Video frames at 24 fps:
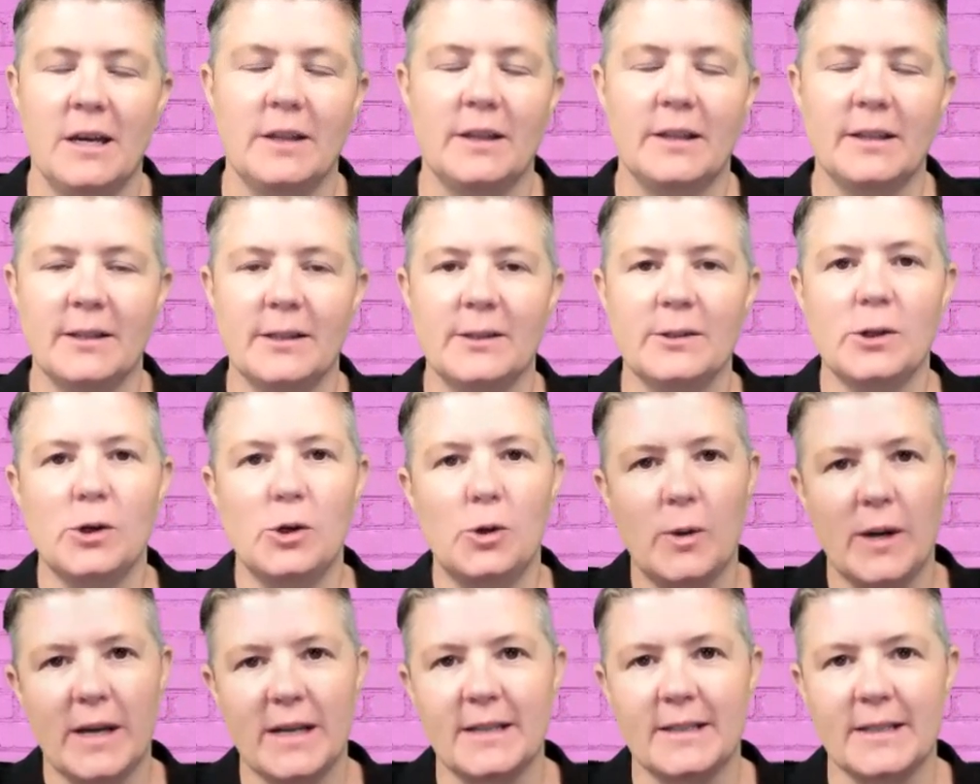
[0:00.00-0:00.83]
This is
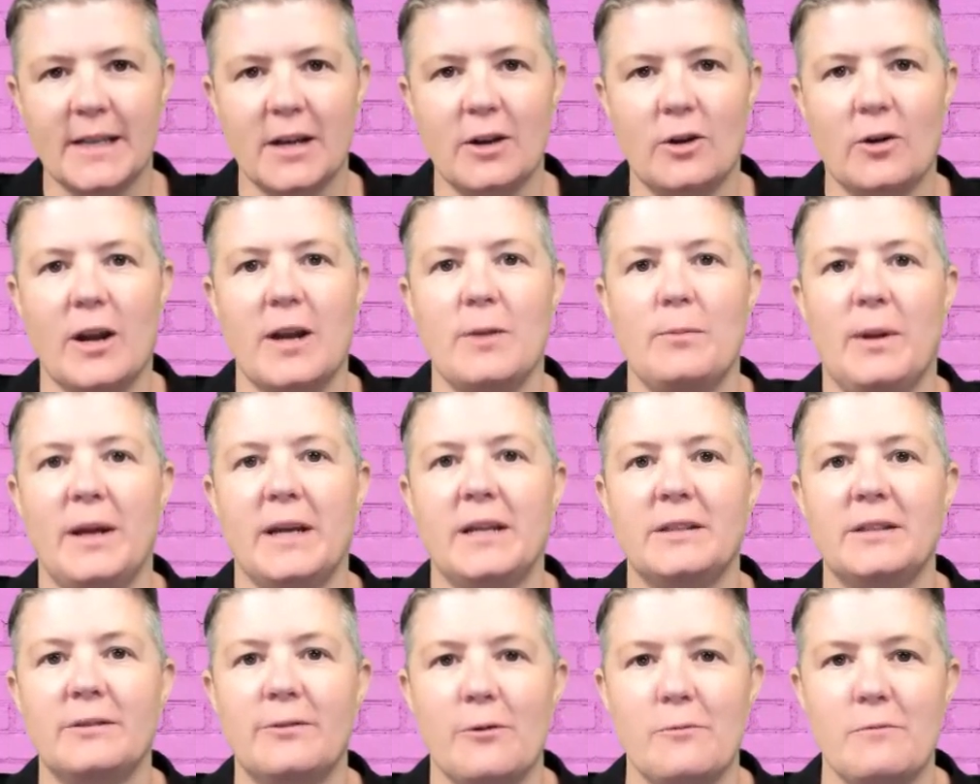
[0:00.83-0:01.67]
always a great
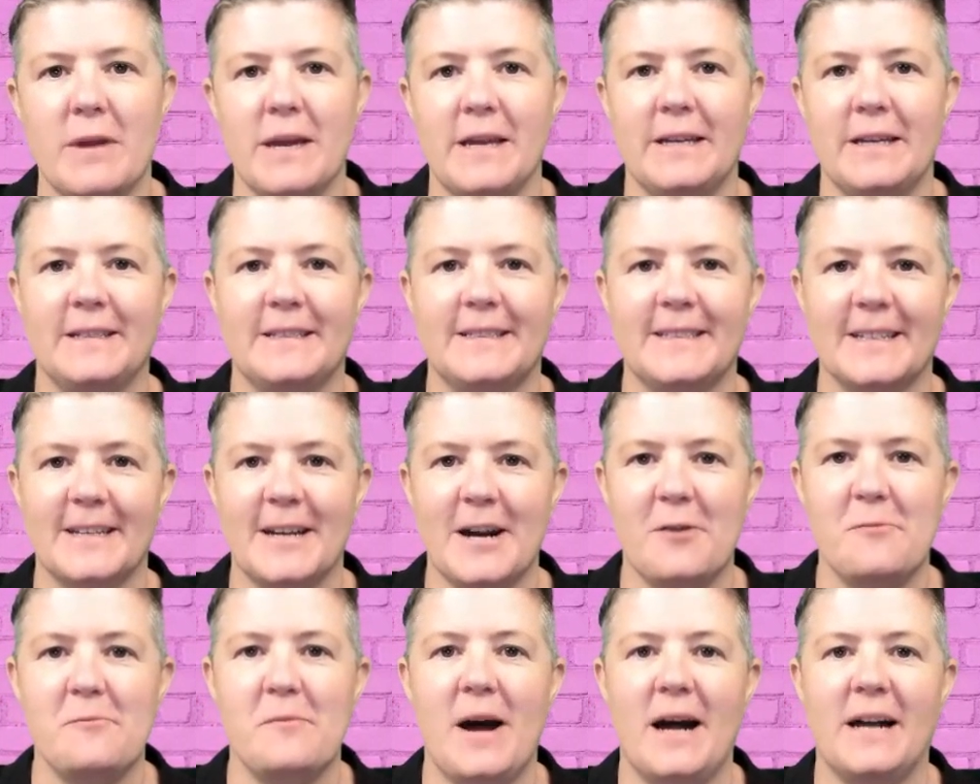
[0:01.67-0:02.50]
place for me to
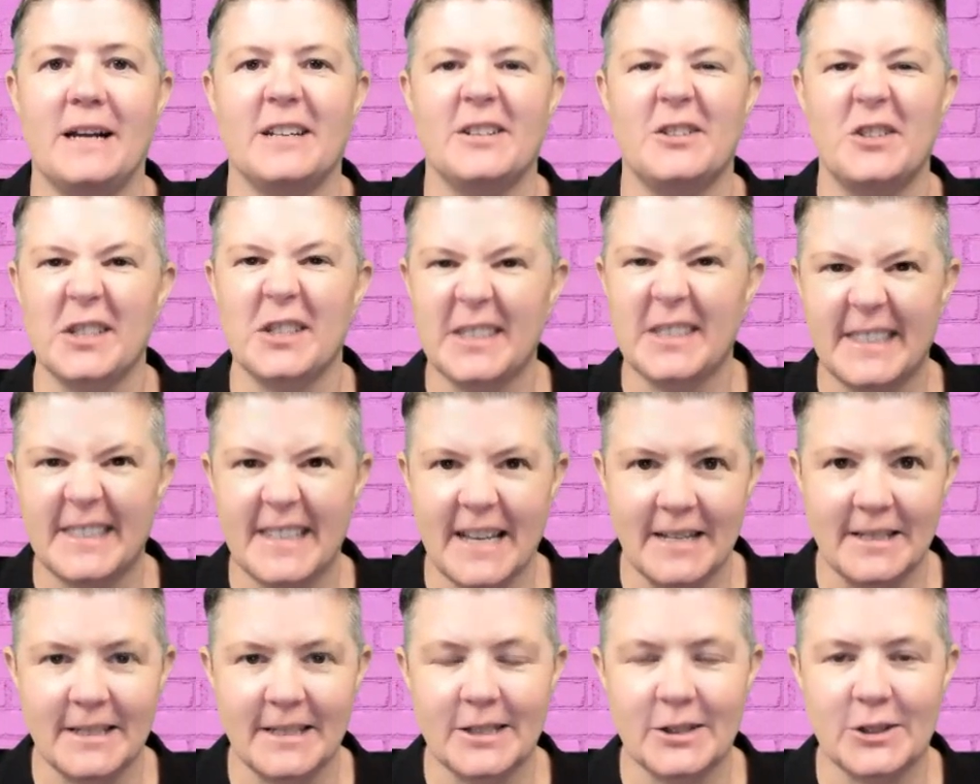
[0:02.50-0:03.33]
come back and just
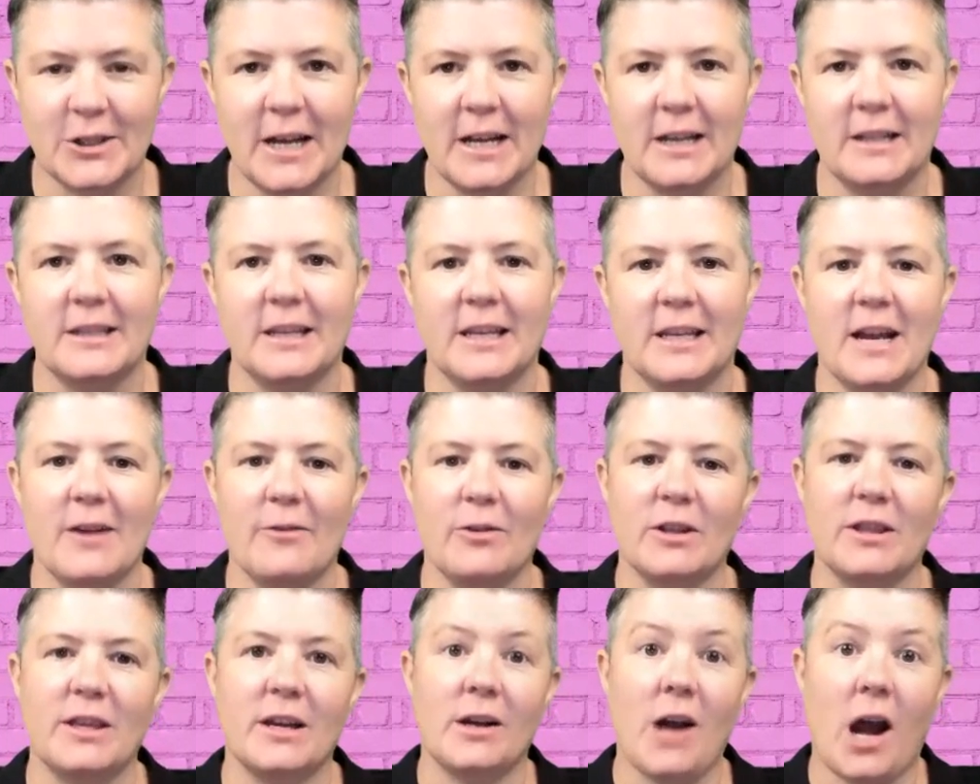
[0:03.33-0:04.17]
sense check that
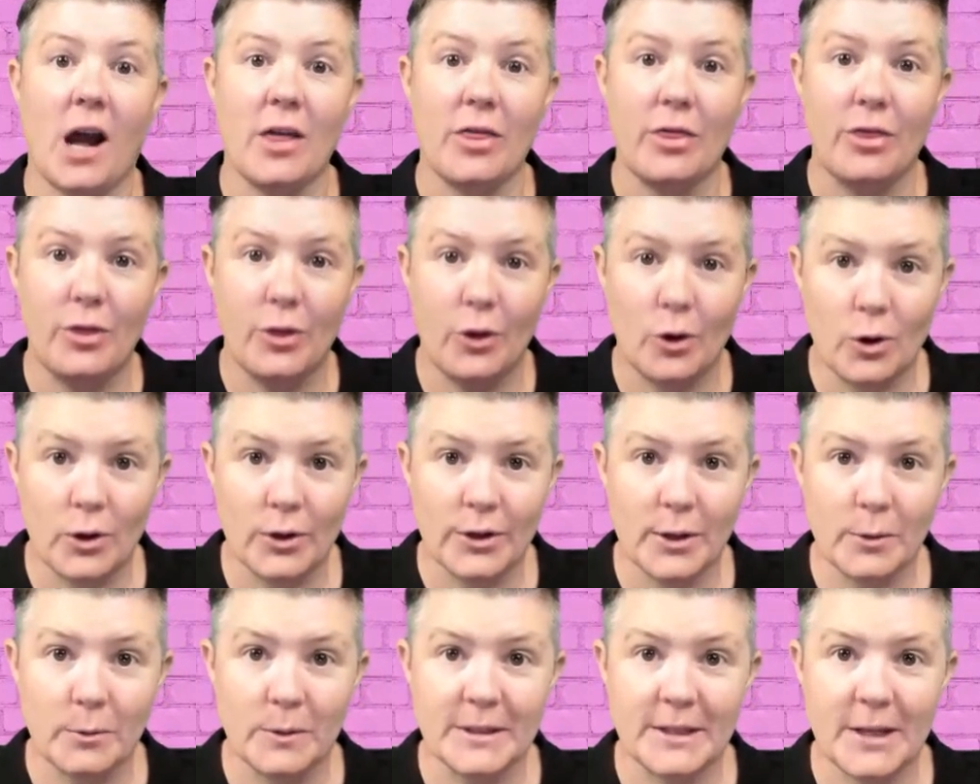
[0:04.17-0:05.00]
everything I thought
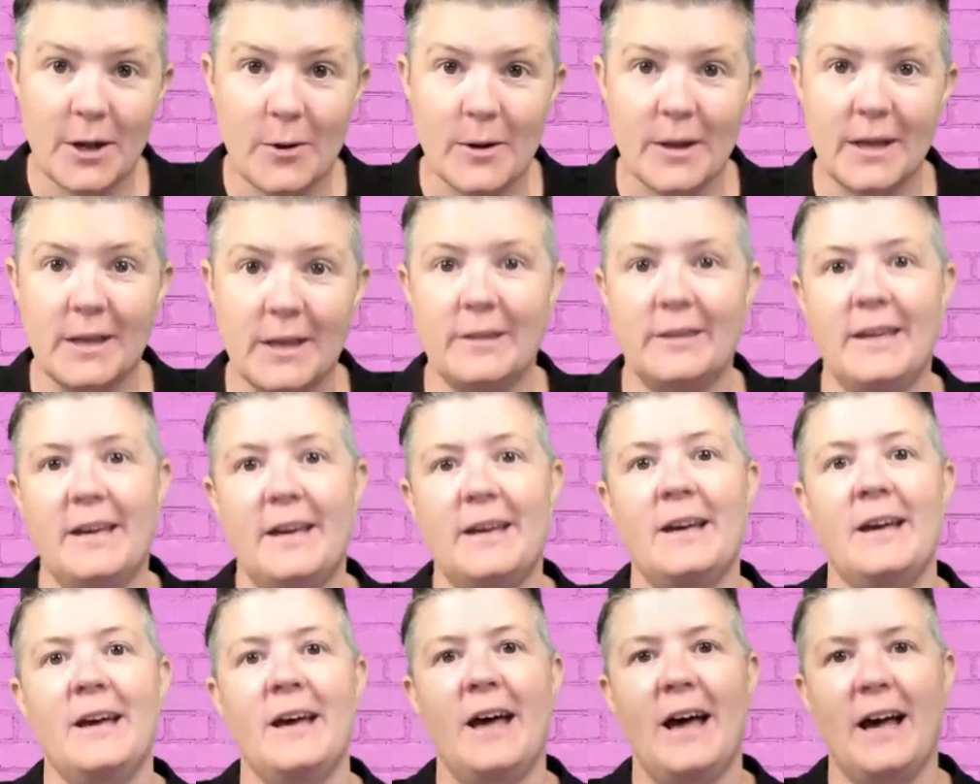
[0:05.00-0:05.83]
that was going in there
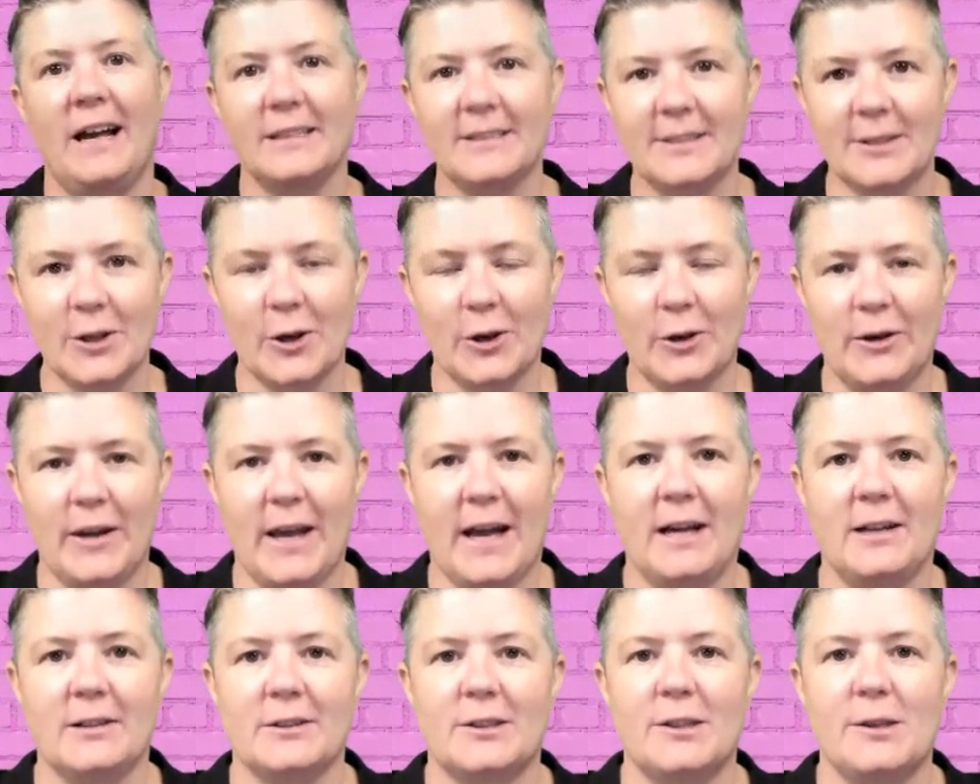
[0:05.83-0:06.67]
has turned
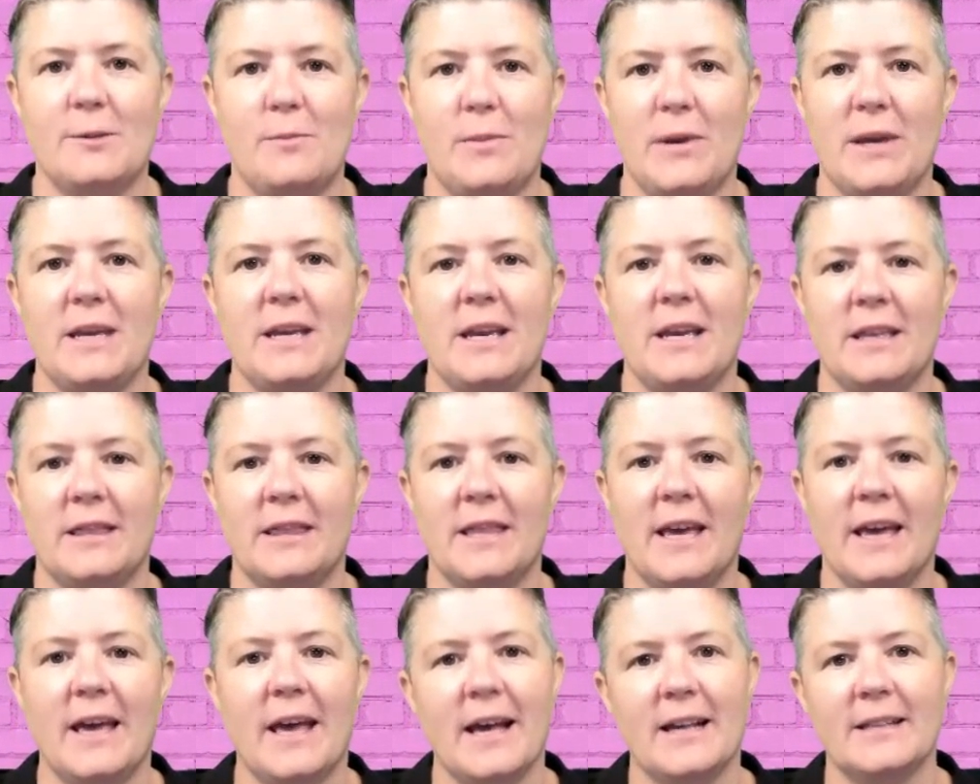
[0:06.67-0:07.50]
out to be in
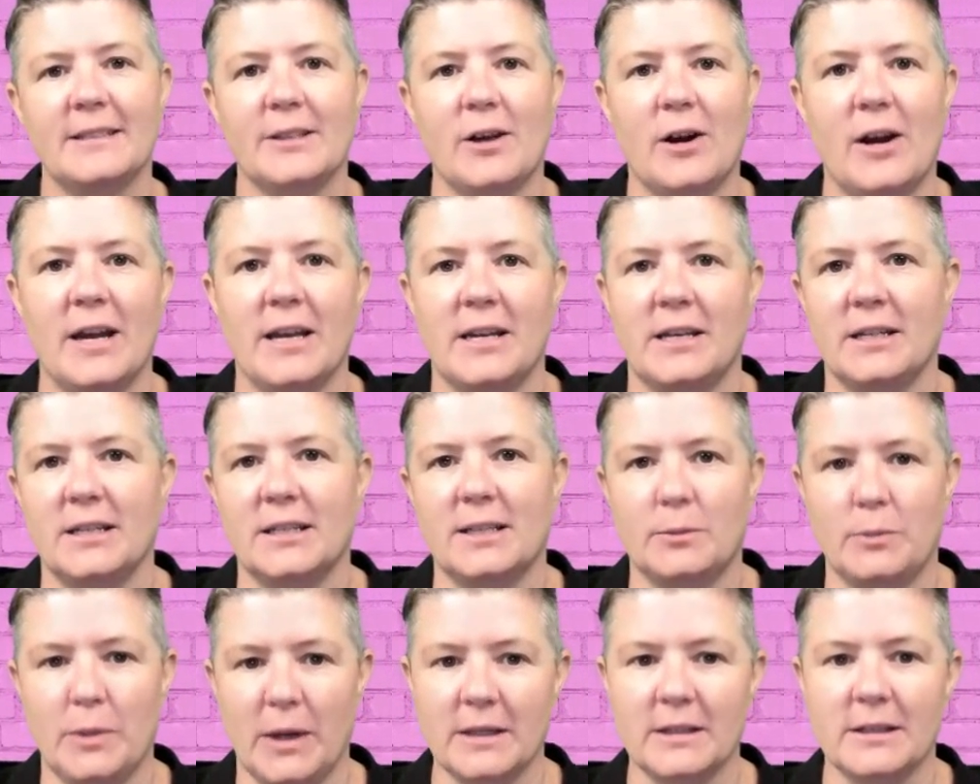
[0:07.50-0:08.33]
there as I
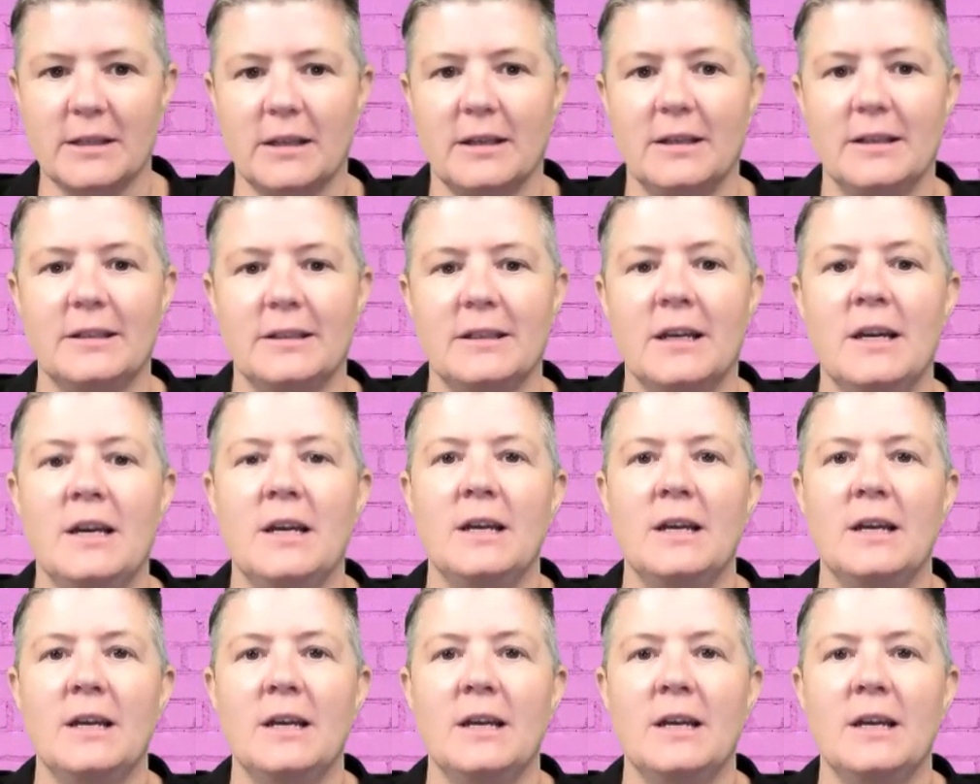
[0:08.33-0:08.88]
expected.